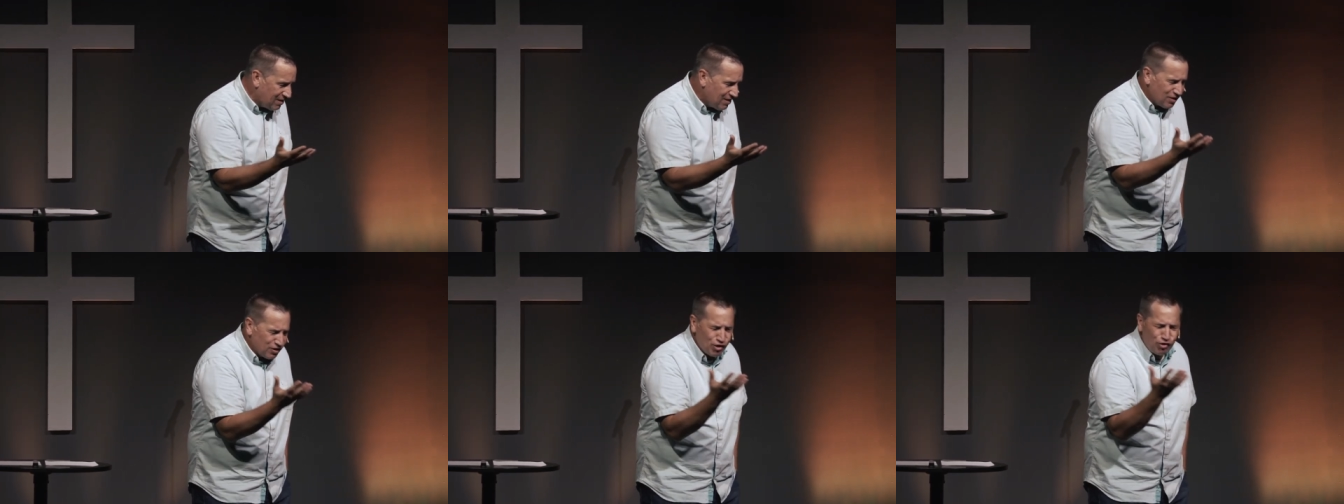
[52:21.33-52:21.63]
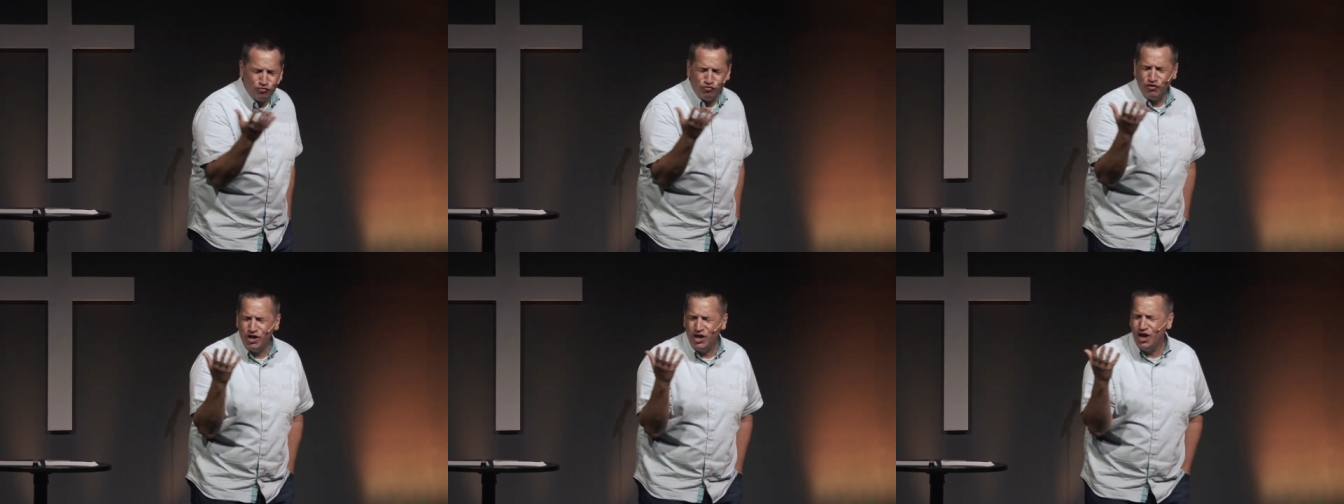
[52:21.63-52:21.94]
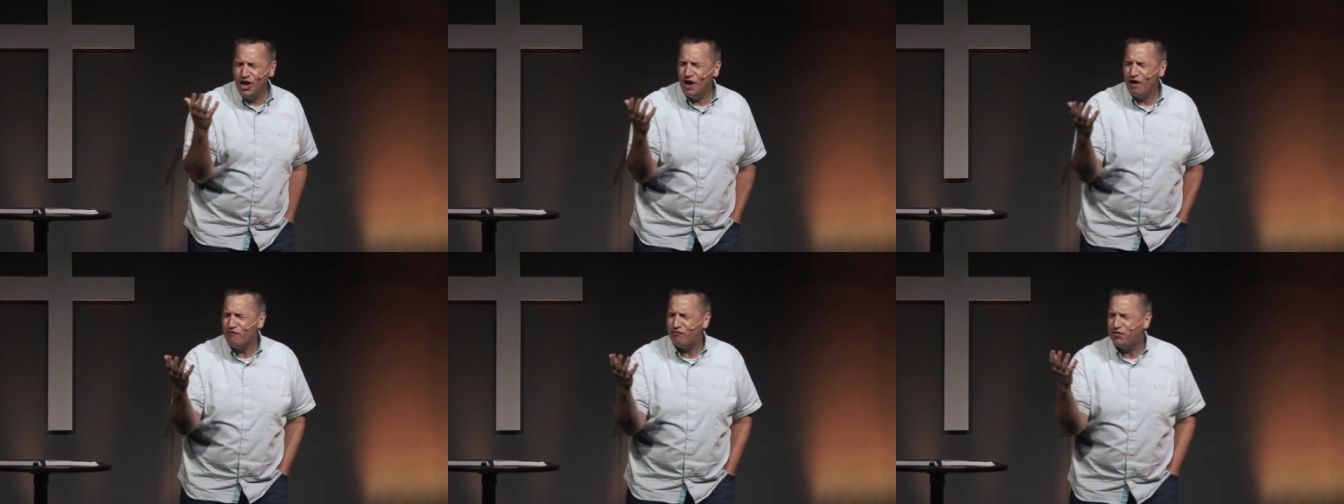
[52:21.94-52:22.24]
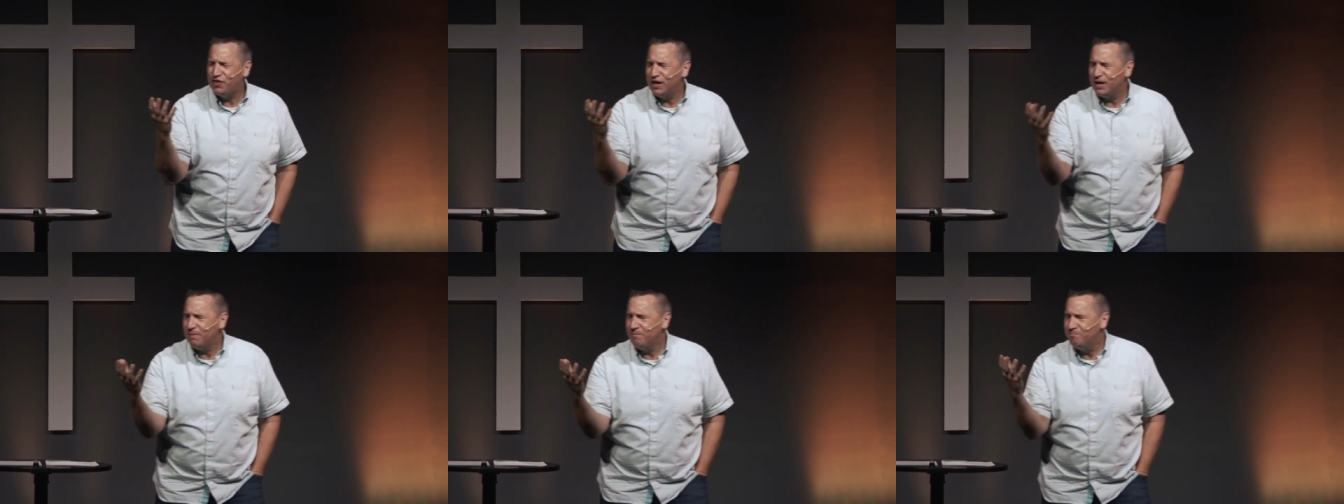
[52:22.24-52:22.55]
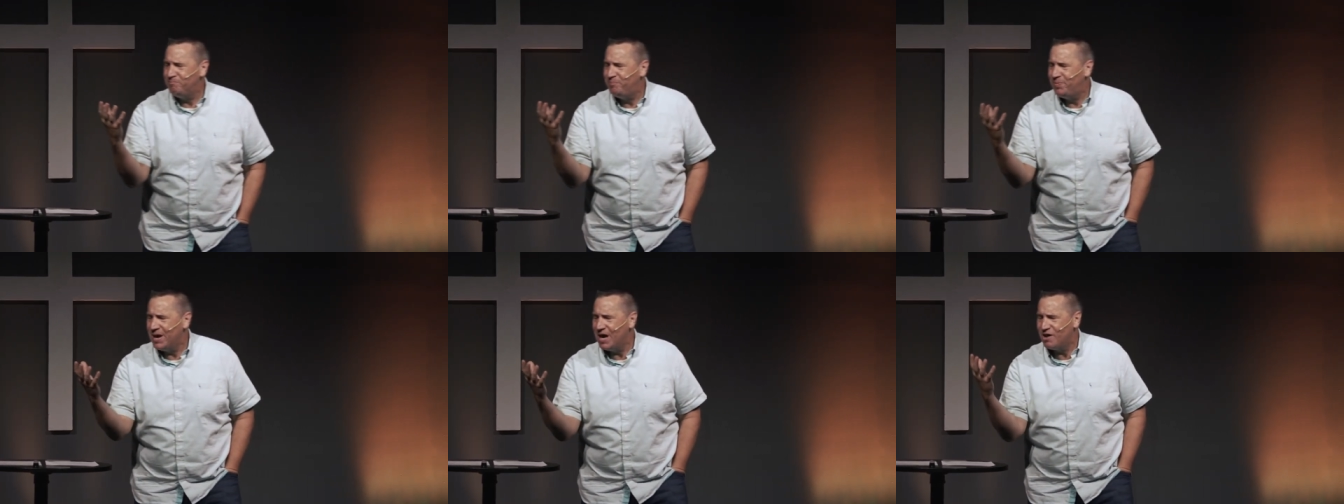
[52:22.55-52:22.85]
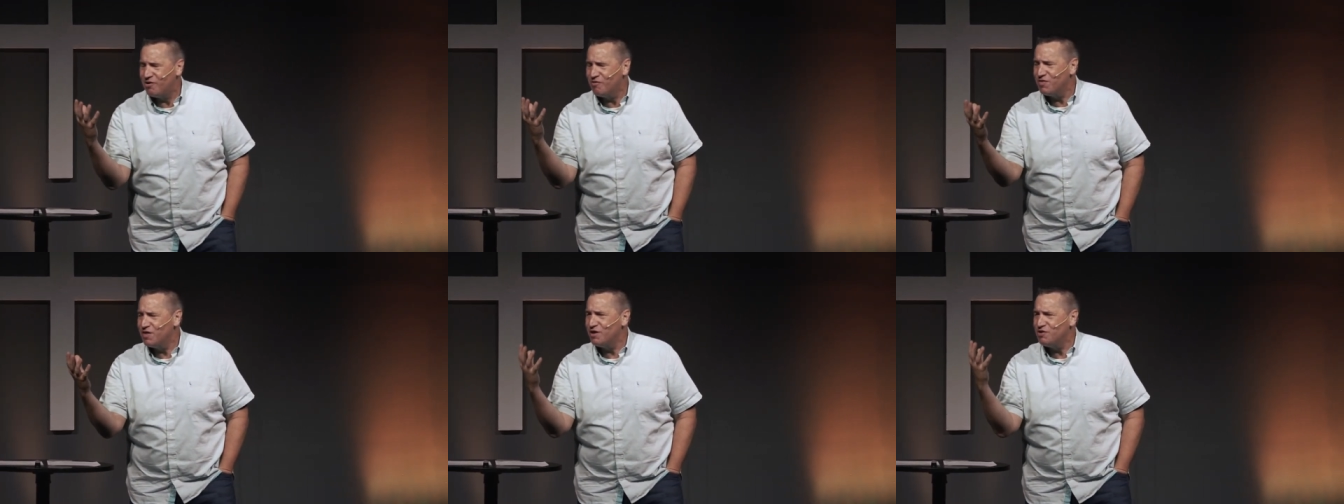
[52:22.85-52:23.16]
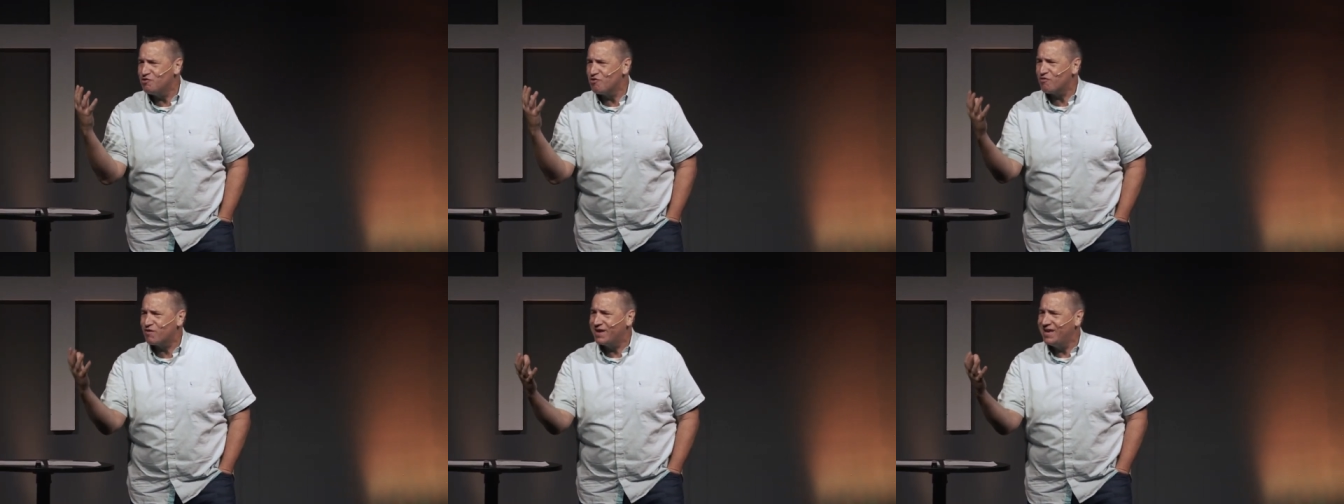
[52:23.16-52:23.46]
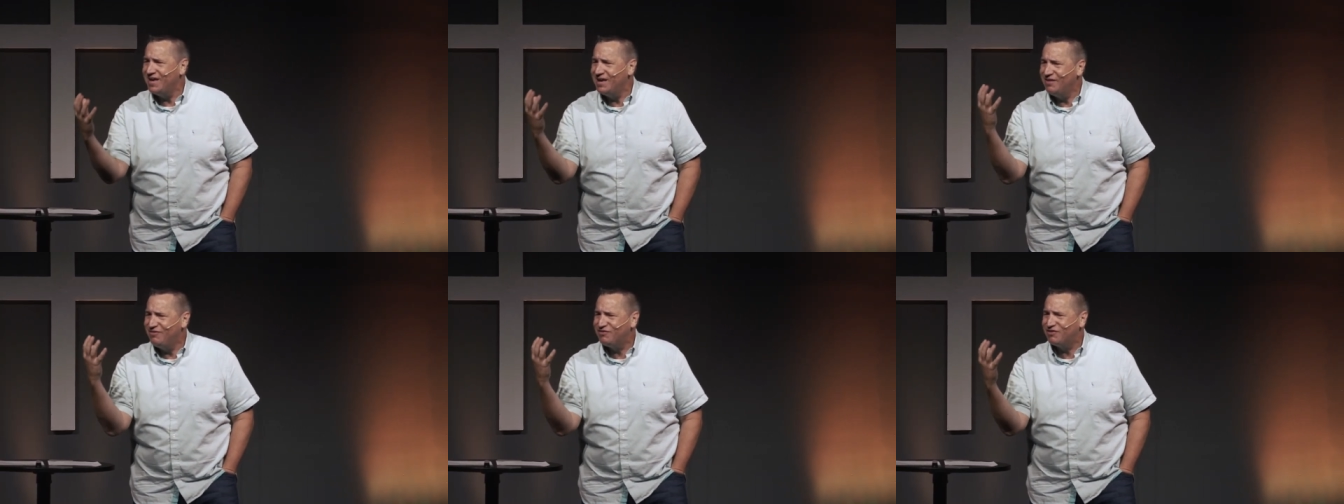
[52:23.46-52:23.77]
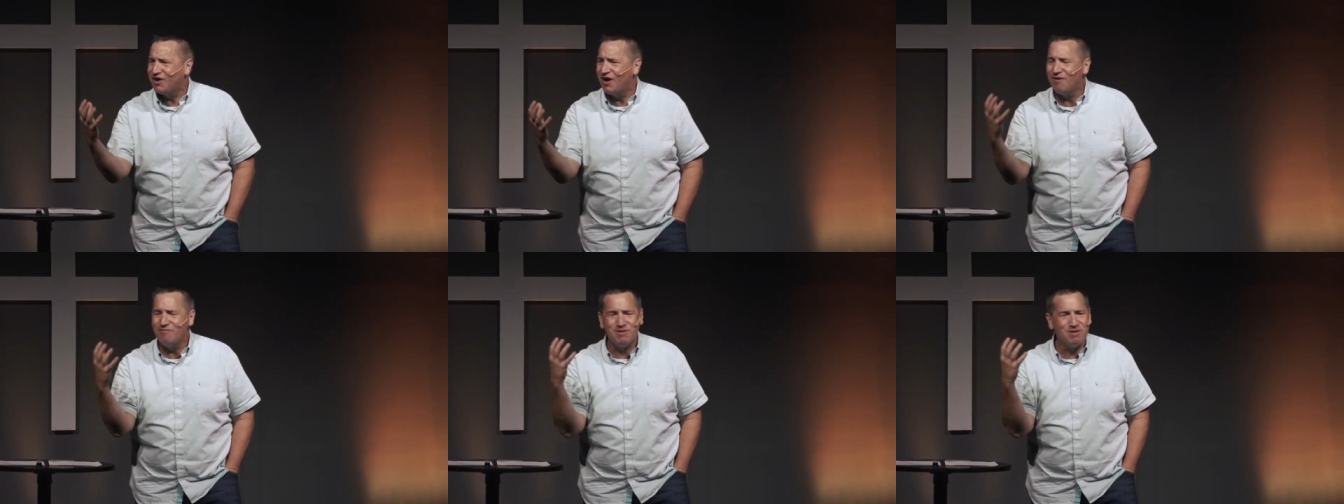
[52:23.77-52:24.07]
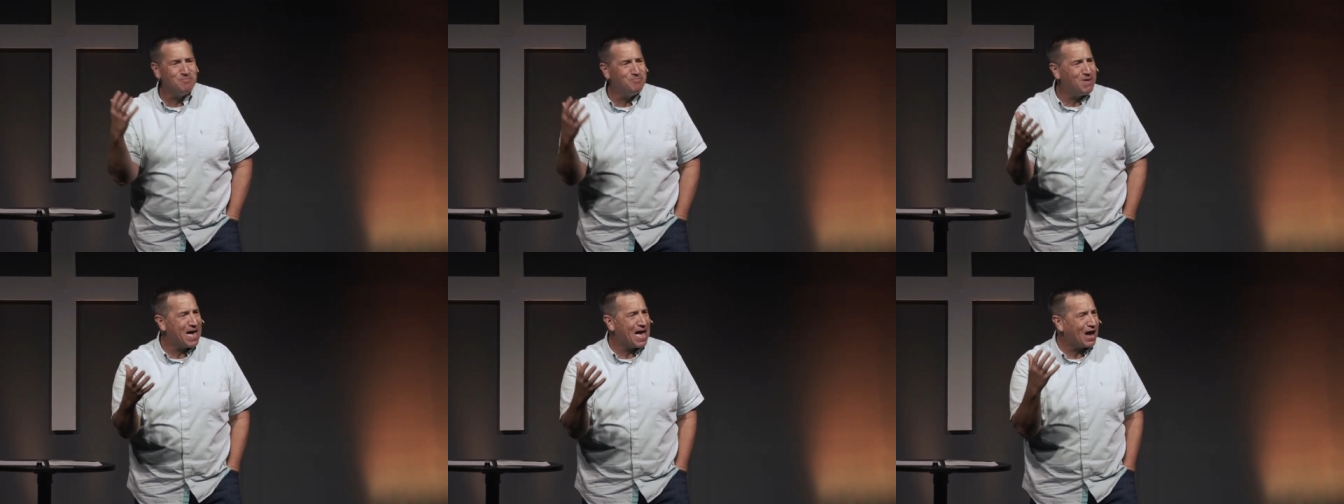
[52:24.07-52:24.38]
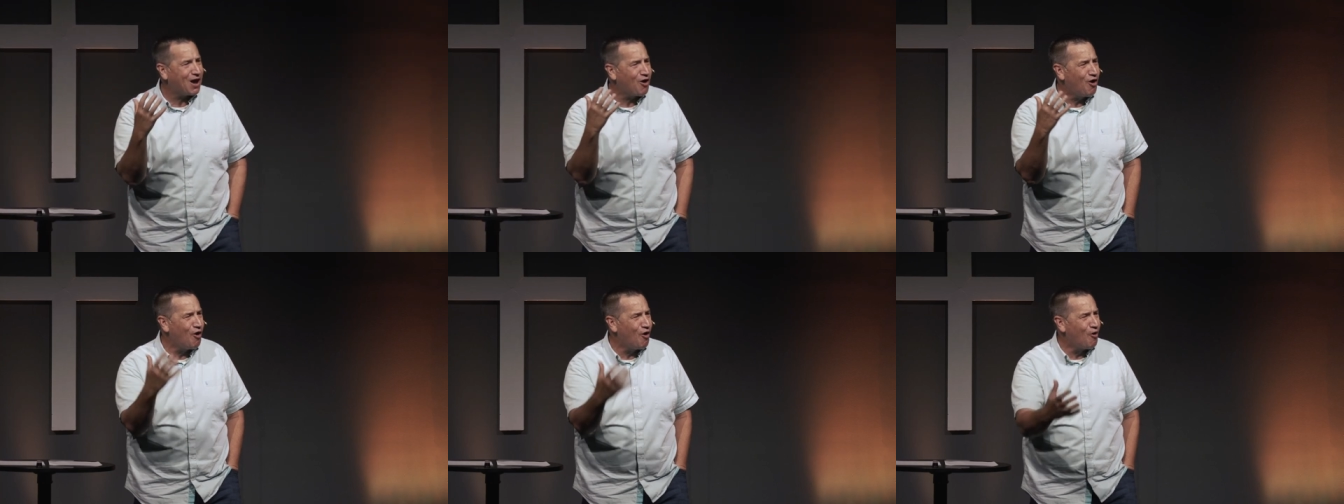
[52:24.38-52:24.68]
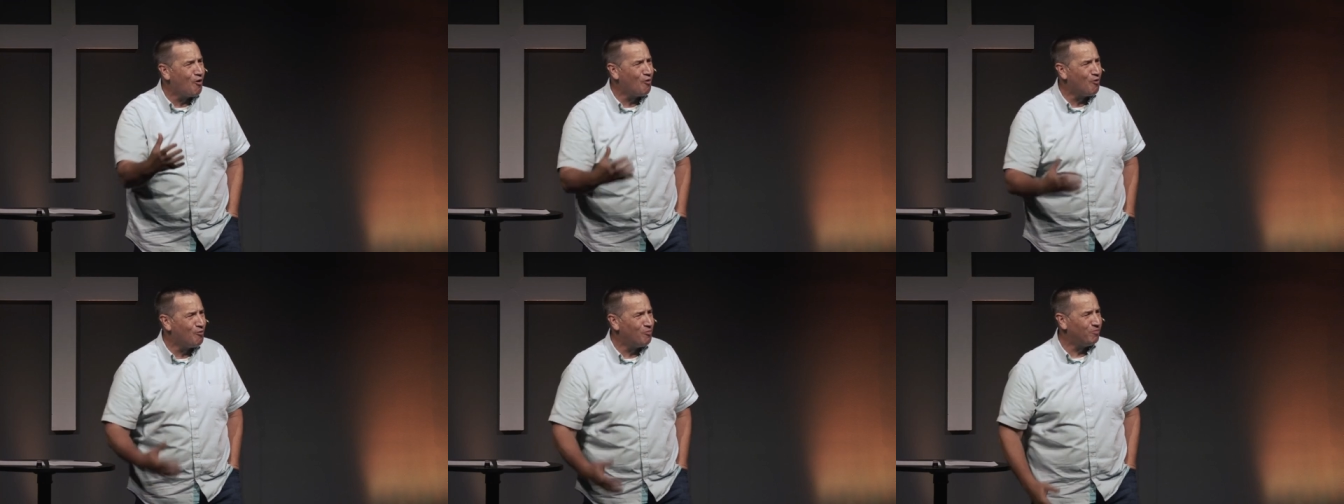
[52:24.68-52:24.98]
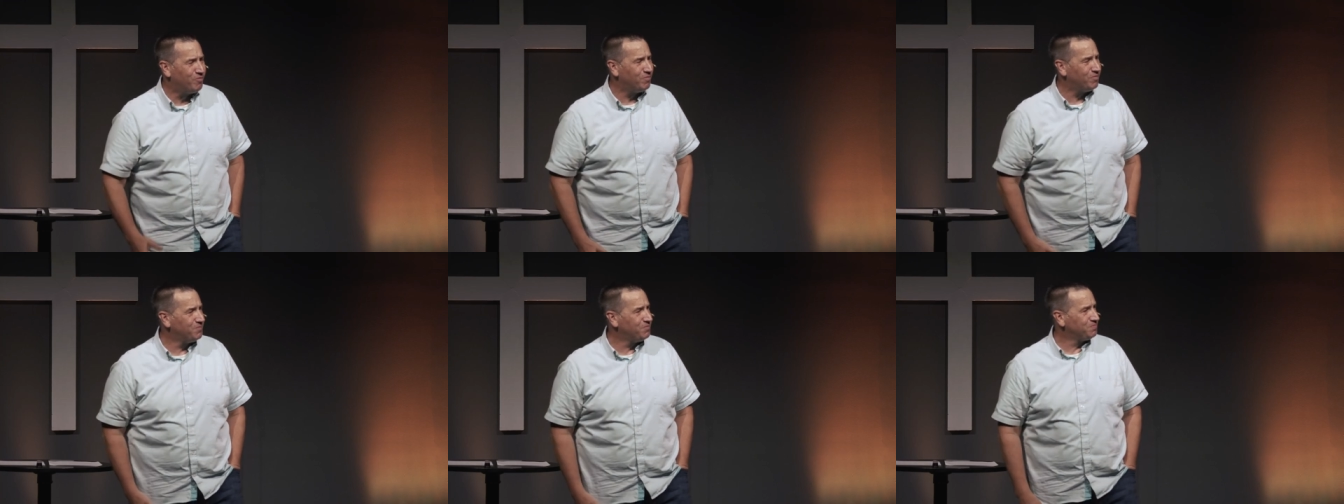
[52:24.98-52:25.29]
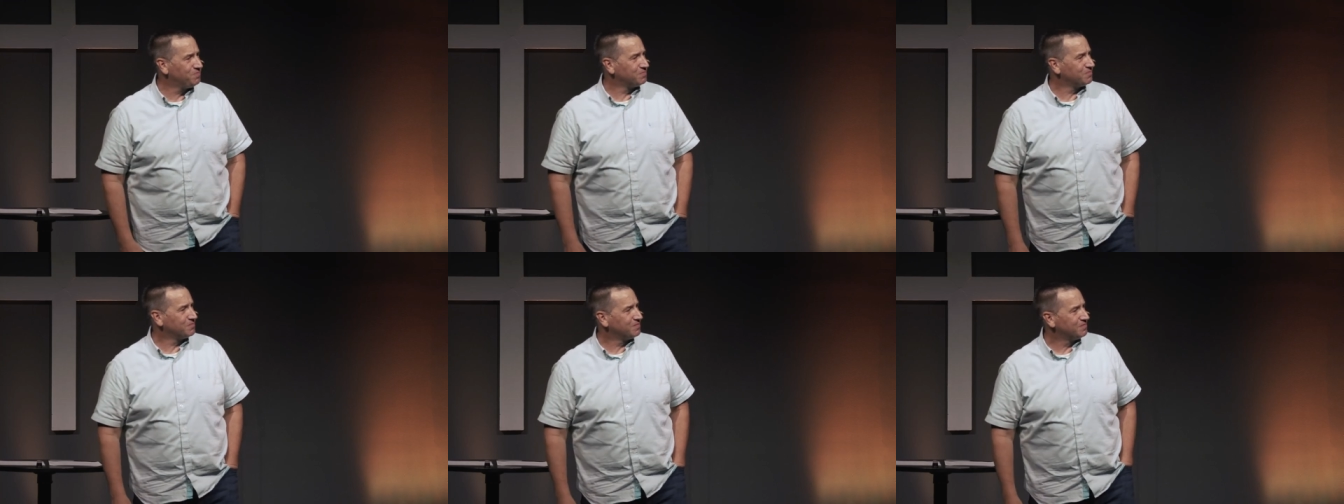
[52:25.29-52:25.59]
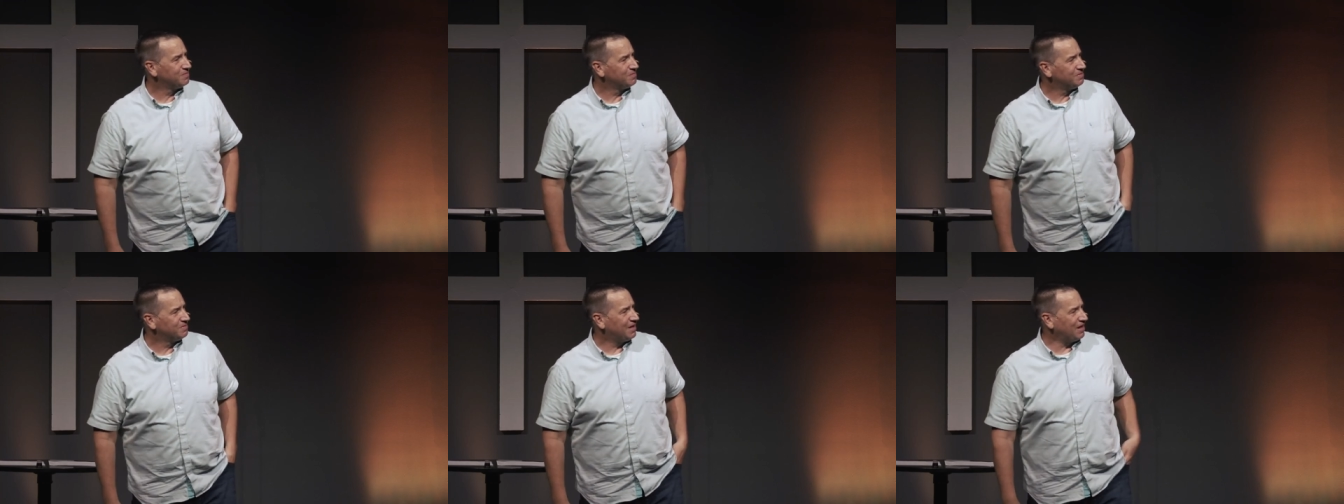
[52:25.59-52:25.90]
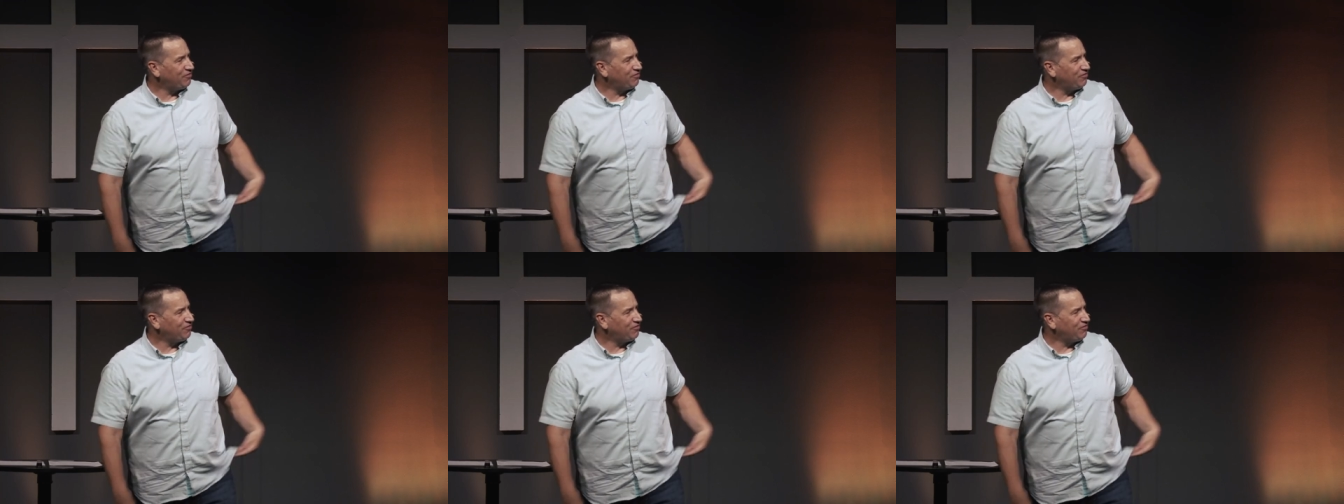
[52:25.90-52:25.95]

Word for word: There's nothing better than your kids coming back home they